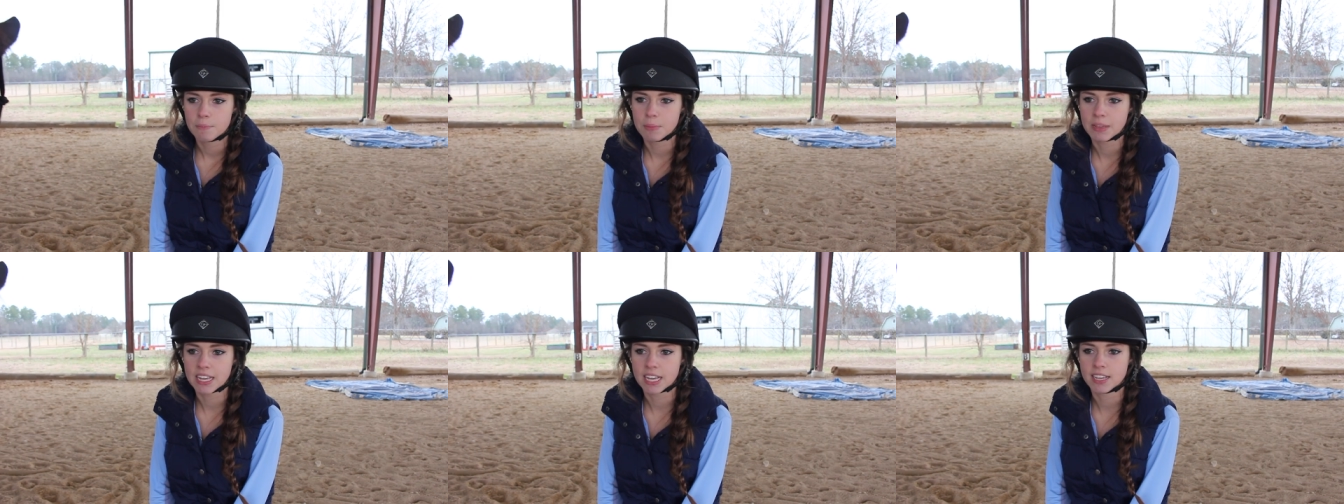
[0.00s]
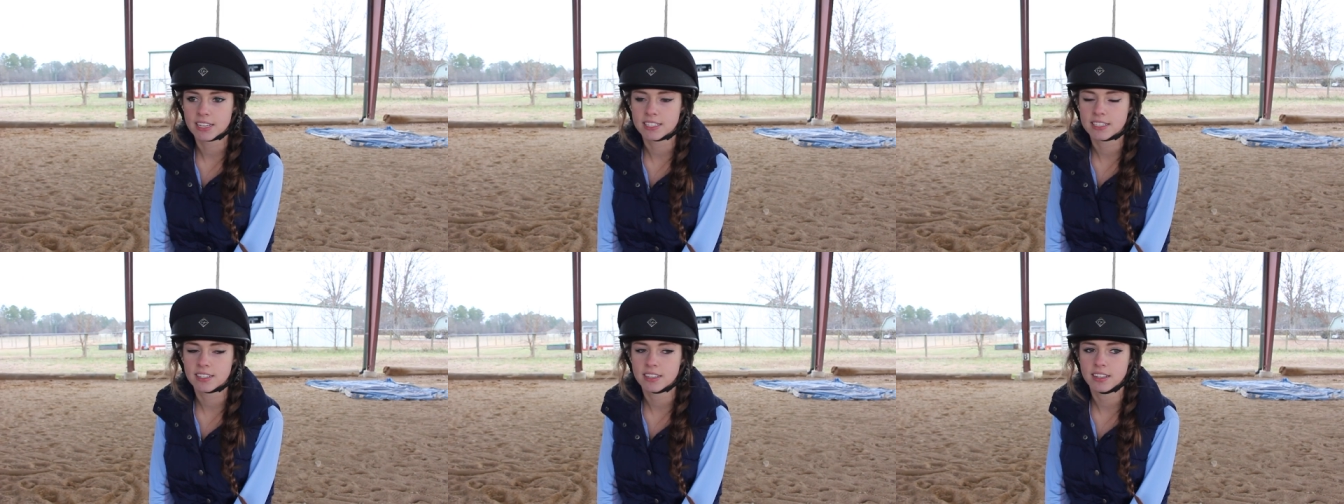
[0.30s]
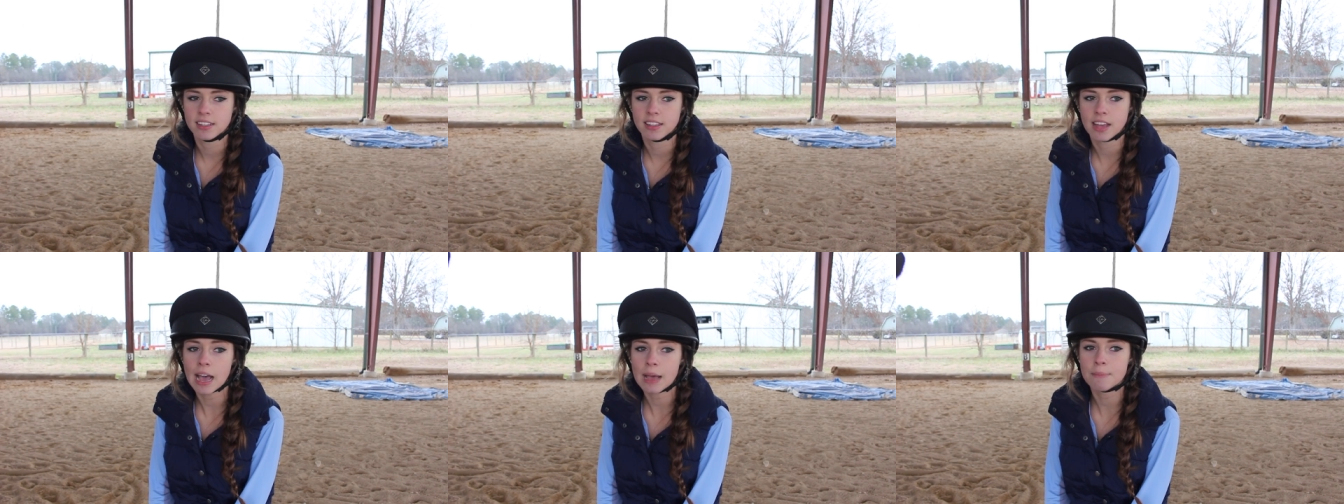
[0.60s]
because
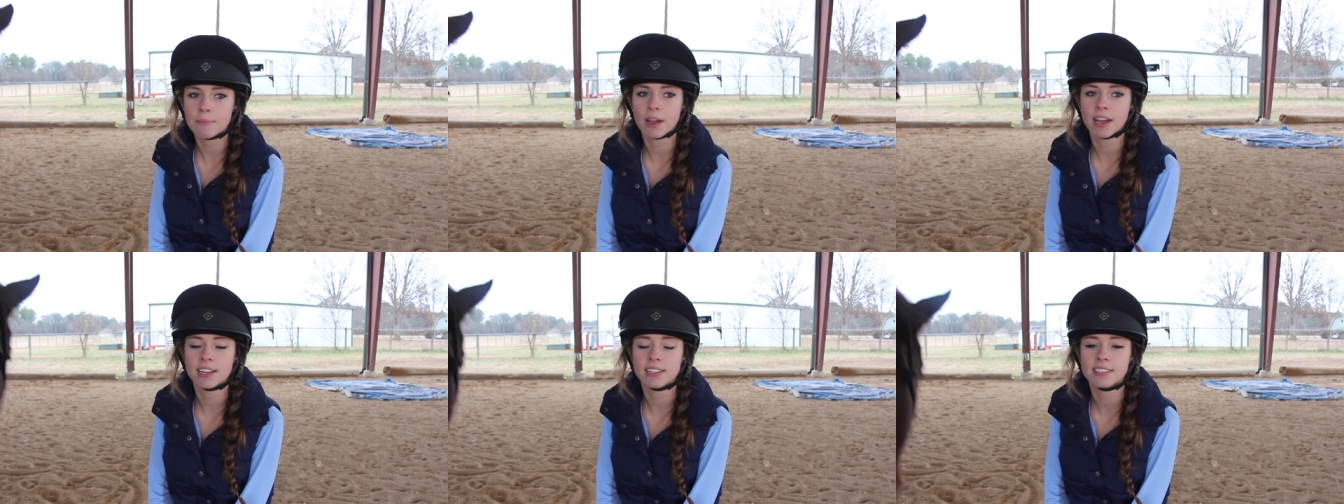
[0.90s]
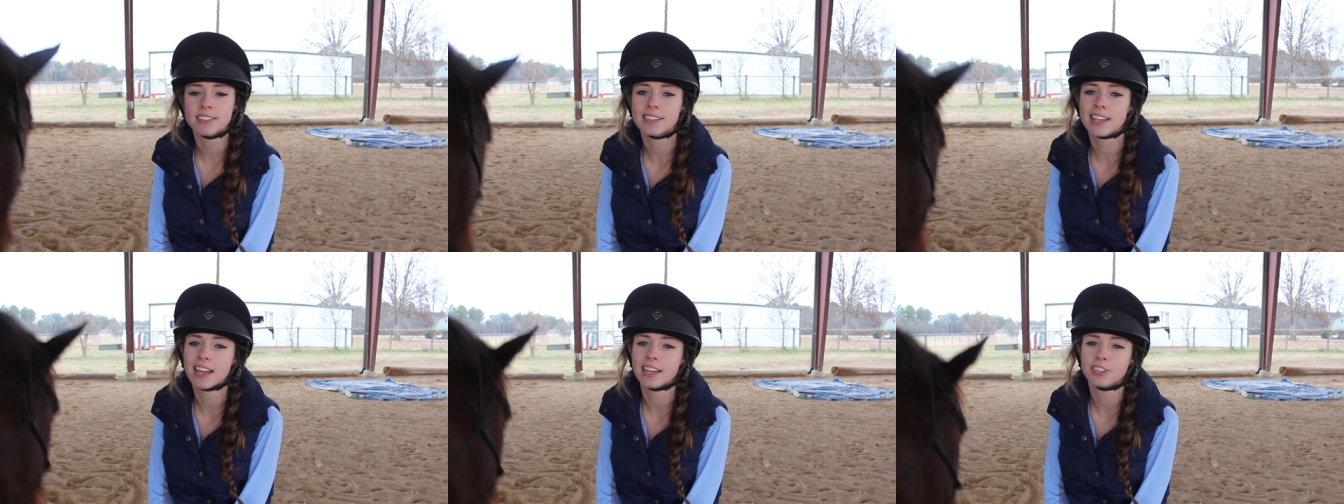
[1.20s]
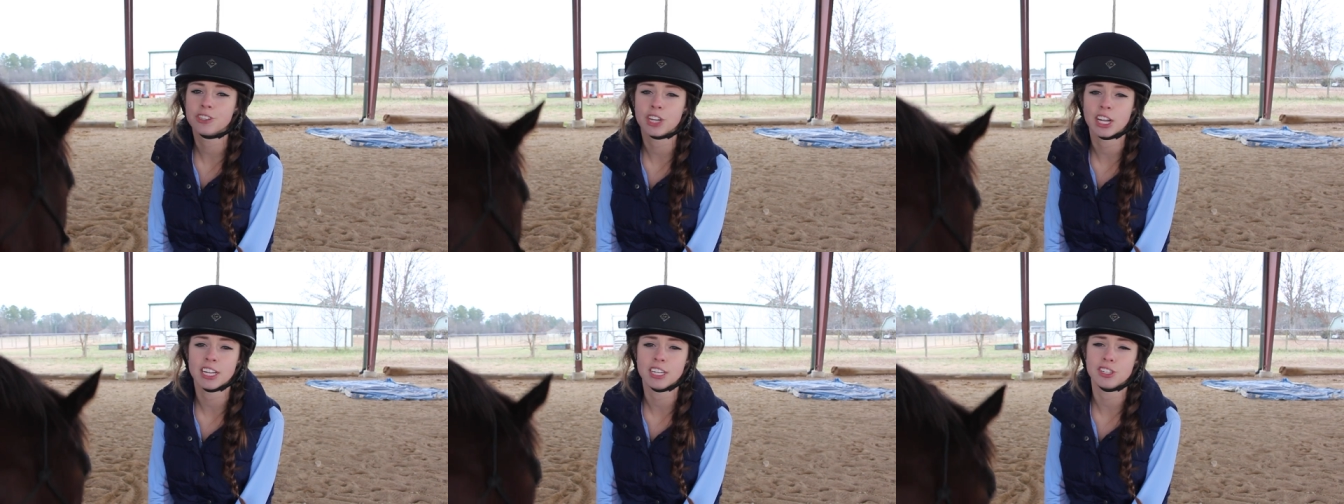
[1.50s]
that
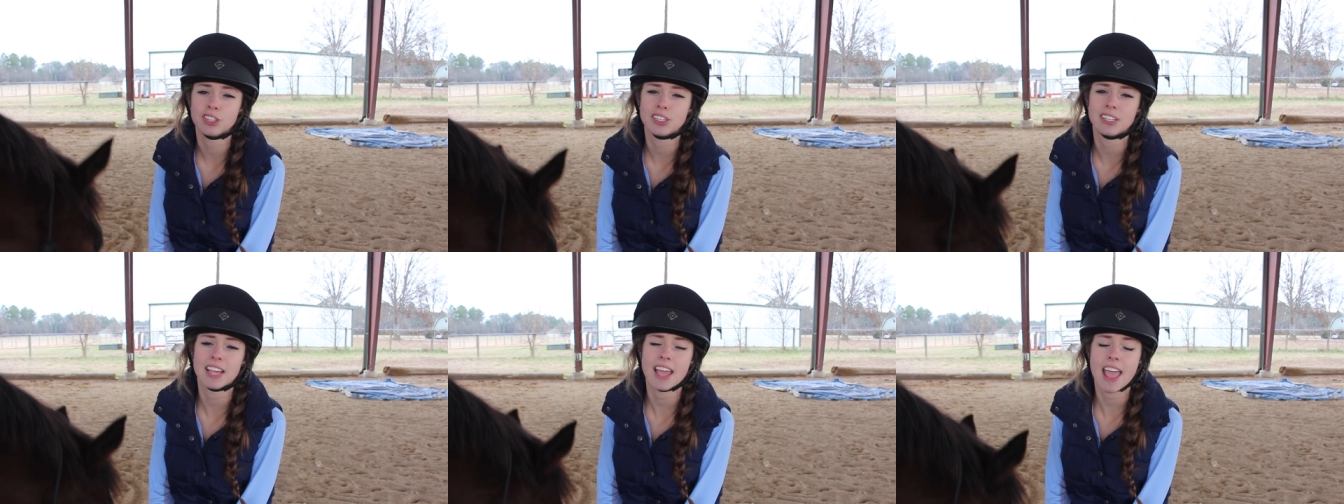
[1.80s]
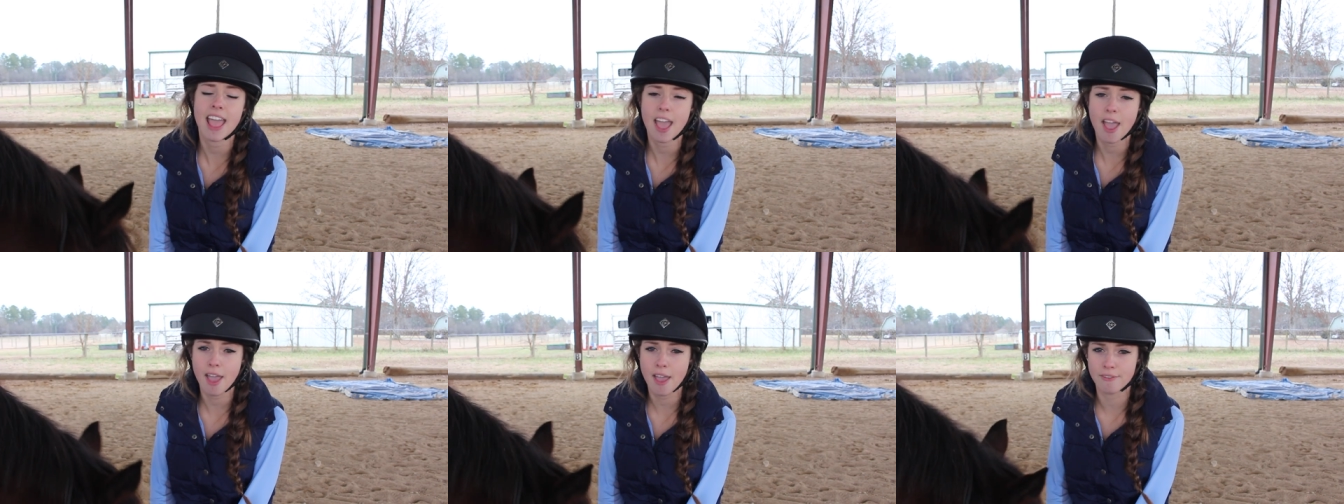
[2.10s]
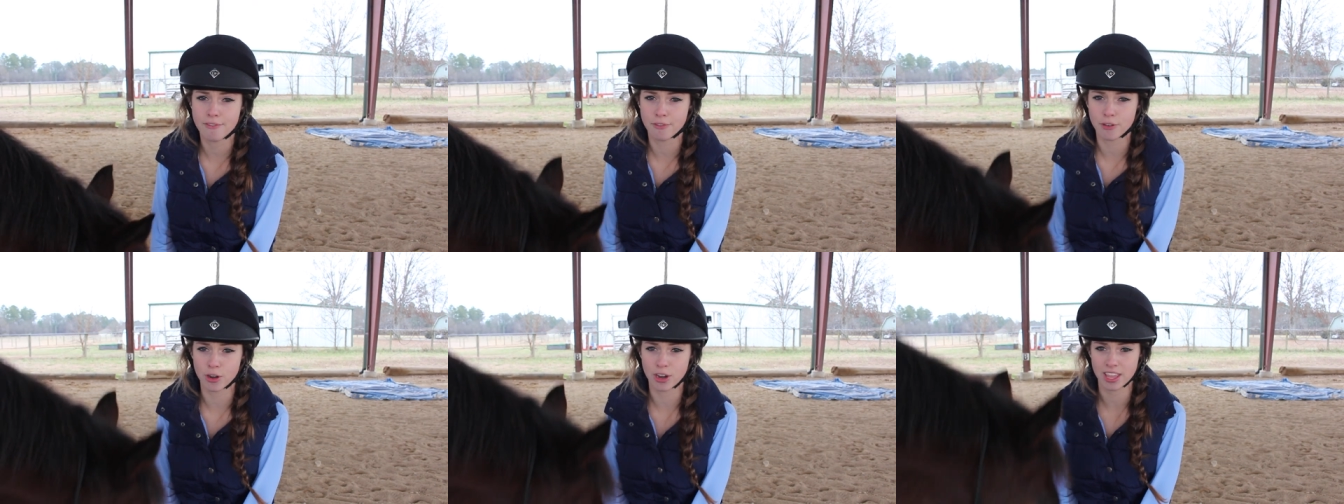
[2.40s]
mindset changes
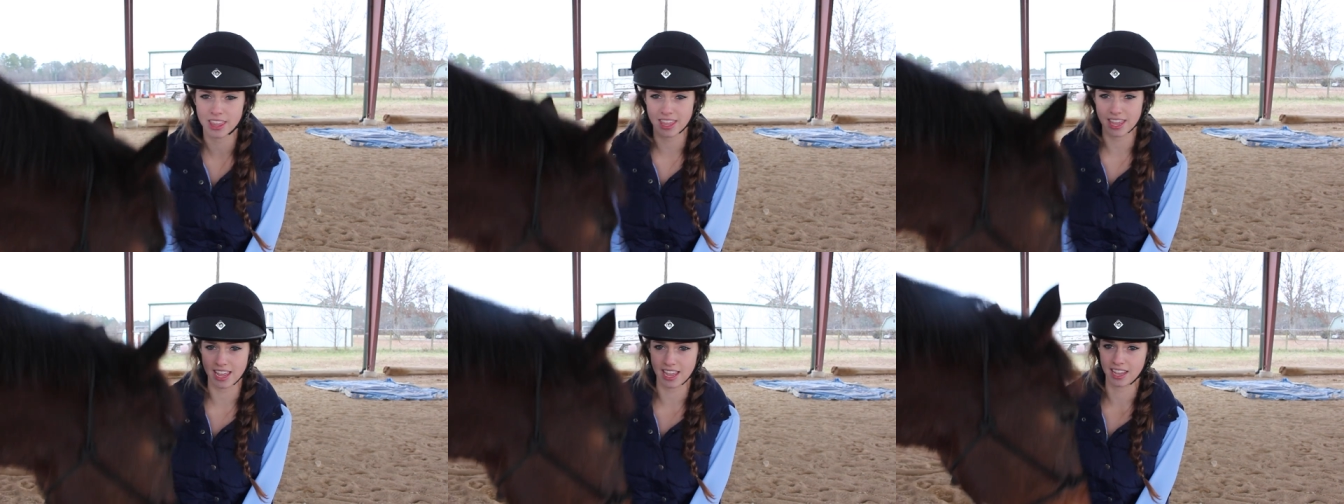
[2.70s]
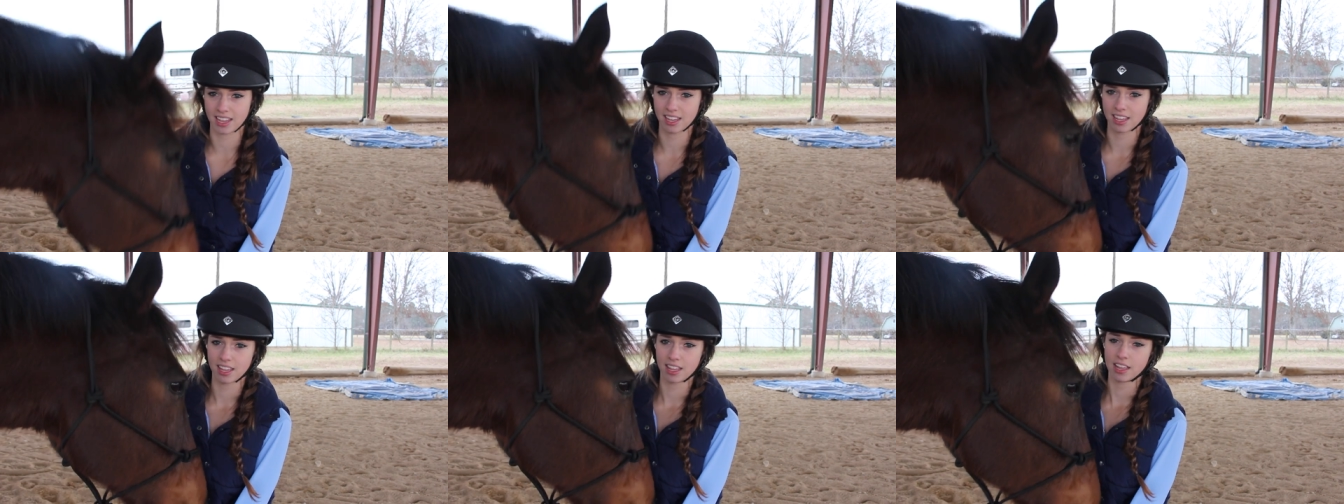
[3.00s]
everything.